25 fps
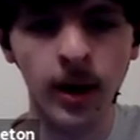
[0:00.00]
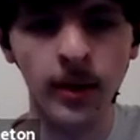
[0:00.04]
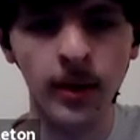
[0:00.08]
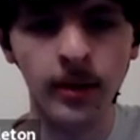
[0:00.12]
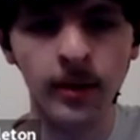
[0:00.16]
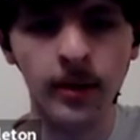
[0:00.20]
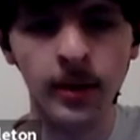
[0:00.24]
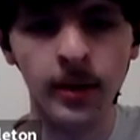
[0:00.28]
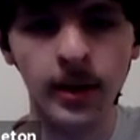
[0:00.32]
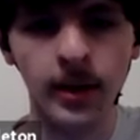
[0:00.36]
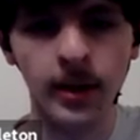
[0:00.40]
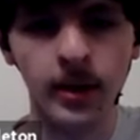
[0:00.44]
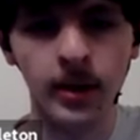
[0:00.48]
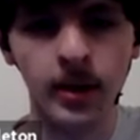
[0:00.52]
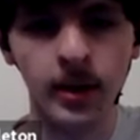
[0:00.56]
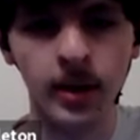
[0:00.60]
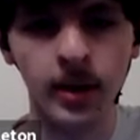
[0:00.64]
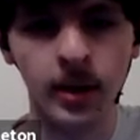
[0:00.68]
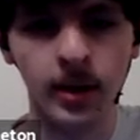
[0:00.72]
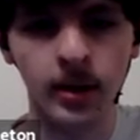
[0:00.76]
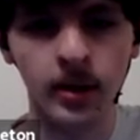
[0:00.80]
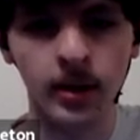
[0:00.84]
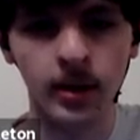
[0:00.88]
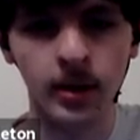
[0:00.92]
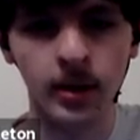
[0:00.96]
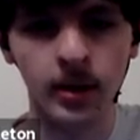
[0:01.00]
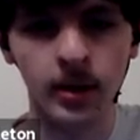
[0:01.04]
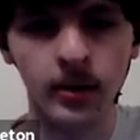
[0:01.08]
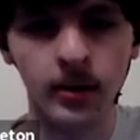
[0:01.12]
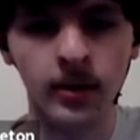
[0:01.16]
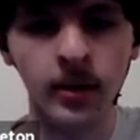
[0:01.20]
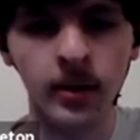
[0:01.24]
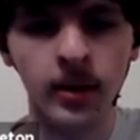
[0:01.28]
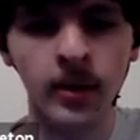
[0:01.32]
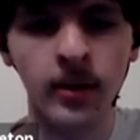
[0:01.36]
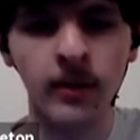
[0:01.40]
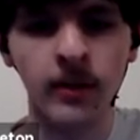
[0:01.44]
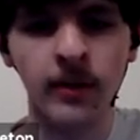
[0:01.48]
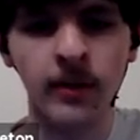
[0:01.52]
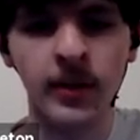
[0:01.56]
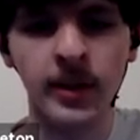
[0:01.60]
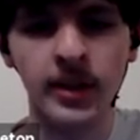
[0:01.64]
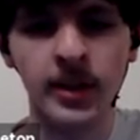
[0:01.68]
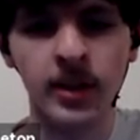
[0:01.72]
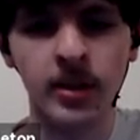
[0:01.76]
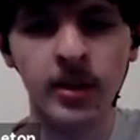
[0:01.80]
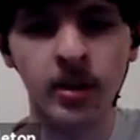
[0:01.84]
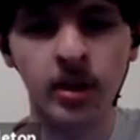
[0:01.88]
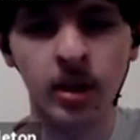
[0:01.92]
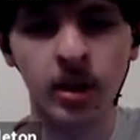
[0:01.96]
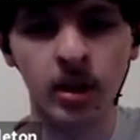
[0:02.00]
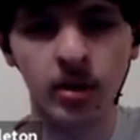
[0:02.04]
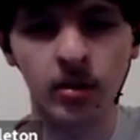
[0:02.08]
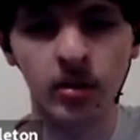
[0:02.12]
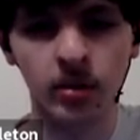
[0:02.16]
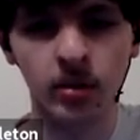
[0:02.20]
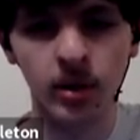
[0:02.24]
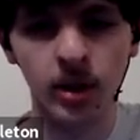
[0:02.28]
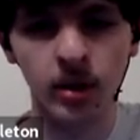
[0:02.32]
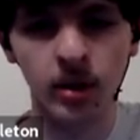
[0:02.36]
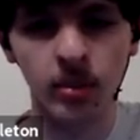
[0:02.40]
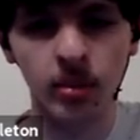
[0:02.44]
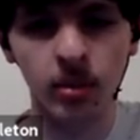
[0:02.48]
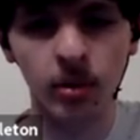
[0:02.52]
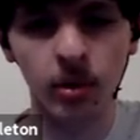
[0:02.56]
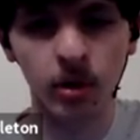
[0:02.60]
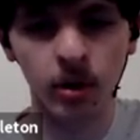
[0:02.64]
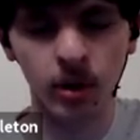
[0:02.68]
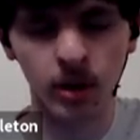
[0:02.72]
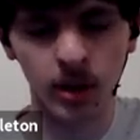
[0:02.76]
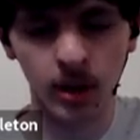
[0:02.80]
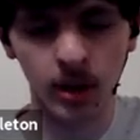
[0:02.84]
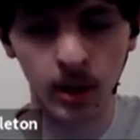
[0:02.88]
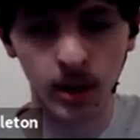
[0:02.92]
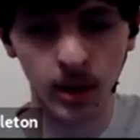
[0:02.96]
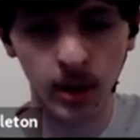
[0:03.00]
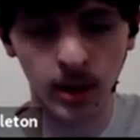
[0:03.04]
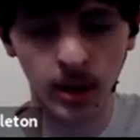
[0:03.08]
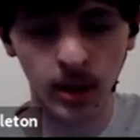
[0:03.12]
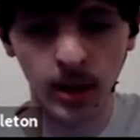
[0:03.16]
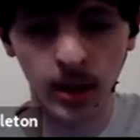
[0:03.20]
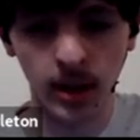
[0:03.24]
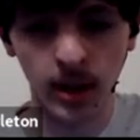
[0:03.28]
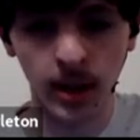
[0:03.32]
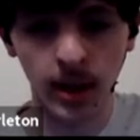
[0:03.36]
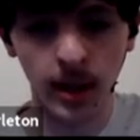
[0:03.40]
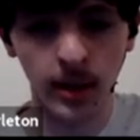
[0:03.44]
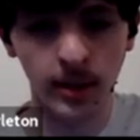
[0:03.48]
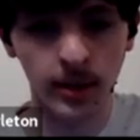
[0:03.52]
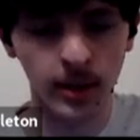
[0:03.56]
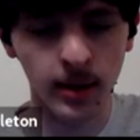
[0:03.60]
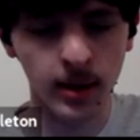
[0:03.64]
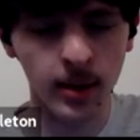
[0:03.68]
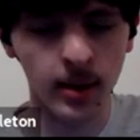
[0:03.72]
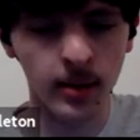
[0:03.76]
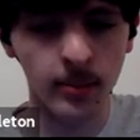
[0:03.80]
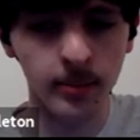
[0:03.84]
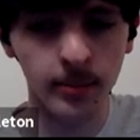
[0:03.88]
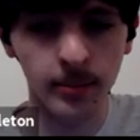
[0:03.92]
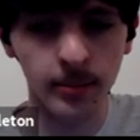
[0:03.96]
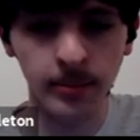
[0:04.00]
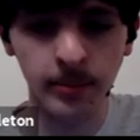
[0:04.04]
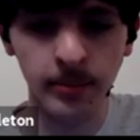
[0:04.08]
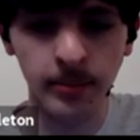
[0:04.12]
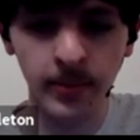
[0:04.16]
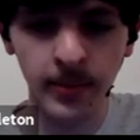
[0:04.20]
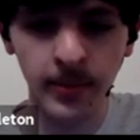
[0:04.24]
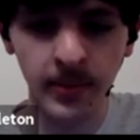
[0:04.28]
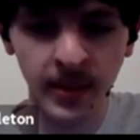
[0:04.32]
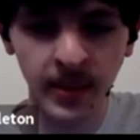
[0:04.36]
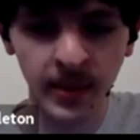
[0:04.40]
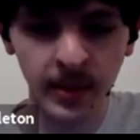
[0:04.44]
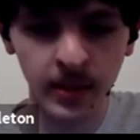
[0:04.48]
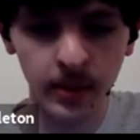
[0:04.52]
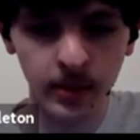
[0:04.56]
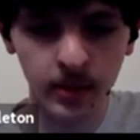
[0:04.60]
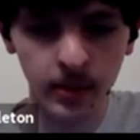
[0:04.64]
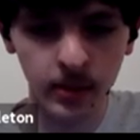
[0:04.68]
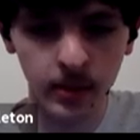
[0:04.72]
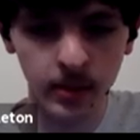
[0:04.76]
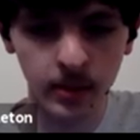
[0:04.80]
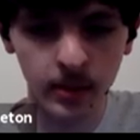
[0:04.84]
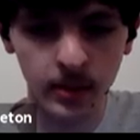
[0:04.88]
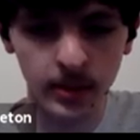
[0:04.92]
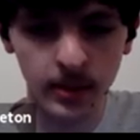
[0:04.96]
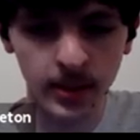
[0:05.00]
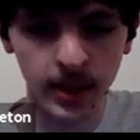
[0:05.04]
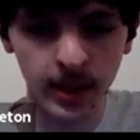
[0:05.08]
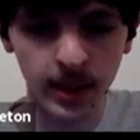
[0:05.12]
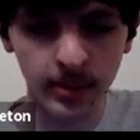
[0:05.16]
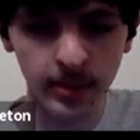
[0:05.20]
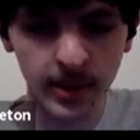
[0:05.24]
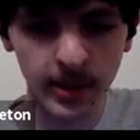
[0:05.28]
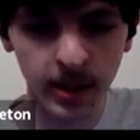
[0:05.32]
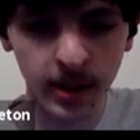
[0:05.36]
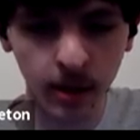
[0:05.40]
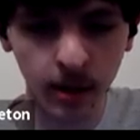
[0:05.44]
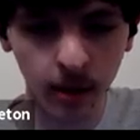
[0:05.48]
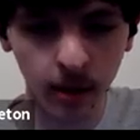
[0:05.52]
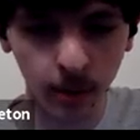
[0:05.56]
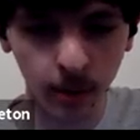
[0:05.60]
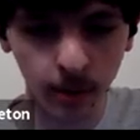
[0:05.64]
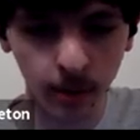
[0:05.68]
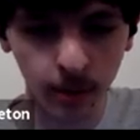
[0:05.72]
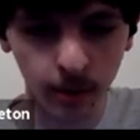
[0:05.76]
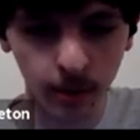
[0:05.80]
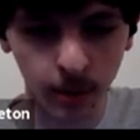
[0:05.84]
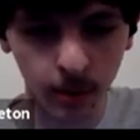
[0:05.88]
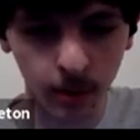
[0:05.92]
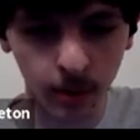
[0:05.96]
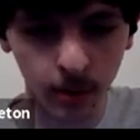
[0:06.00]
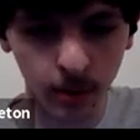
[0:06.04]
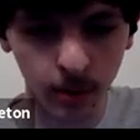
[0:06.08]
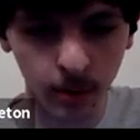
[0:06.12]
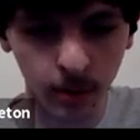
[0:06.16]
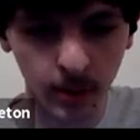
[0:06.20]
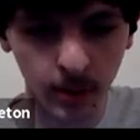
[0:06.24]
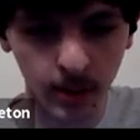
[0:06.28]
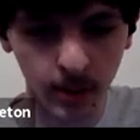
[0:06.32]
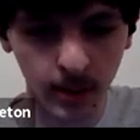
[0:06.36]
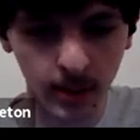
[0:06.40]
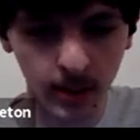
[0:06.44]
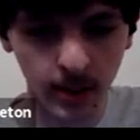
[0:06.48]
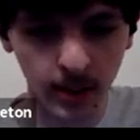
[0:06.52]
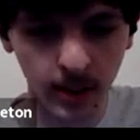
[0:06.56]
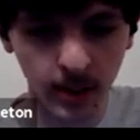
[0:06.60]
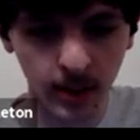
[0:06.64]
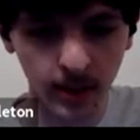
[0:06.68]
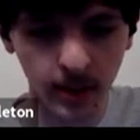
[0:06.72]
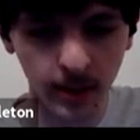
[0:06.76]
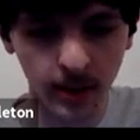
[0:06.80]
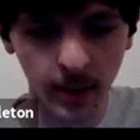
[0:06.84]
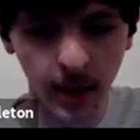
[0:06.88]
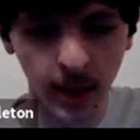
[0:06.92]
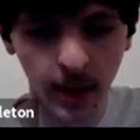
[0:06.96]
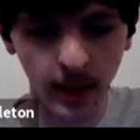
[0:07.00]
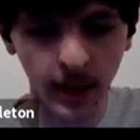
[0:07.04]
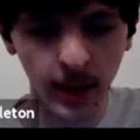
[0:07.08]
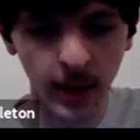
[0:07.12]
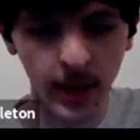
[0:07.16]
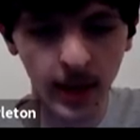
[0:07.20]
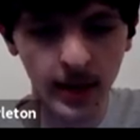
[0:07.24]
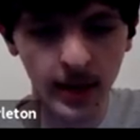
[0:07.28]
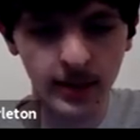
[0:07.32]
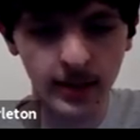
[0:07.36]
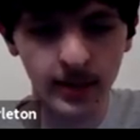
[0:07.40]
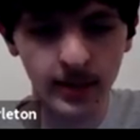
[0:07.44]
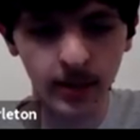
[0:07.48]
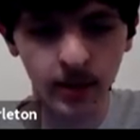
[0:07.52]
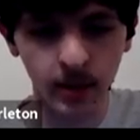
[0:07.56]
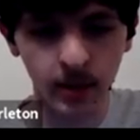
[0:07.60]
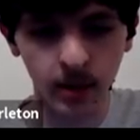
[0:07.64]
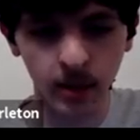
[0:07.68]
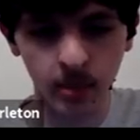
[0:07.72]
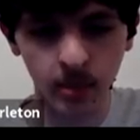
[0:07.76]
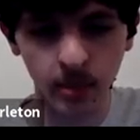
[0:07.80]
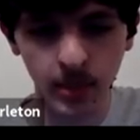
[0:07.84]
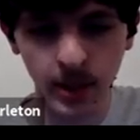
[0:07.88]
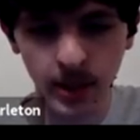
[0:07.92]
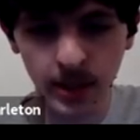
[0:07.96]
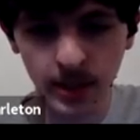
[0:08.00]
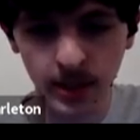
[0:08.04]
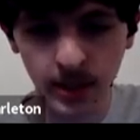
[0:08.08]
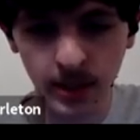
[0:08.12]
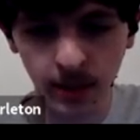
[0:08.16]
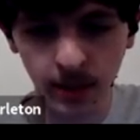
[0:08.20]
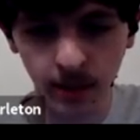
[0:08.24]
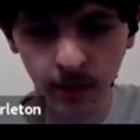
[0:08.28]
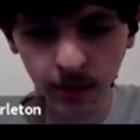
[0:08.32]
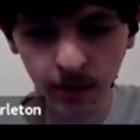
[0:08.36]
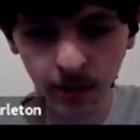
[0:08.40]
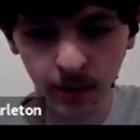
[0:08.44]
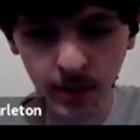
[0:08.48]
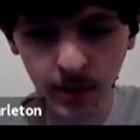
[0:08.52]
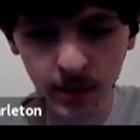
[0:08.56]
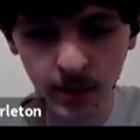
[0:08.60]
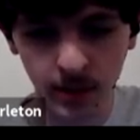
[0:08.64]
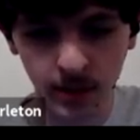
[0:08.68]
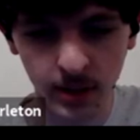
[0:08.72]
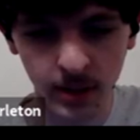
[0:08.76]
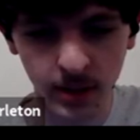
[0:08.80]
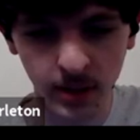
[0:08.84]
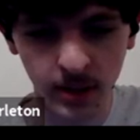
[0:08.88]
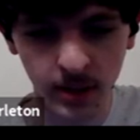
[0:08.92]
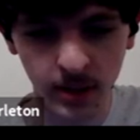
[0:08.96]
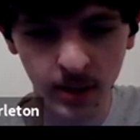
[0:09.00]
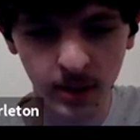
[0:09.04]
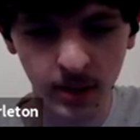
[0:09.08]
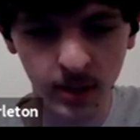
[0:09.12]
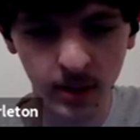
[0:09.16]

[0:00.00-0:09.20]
rather than on a physical Arduino board. And the steps to go through in that case are a bit different.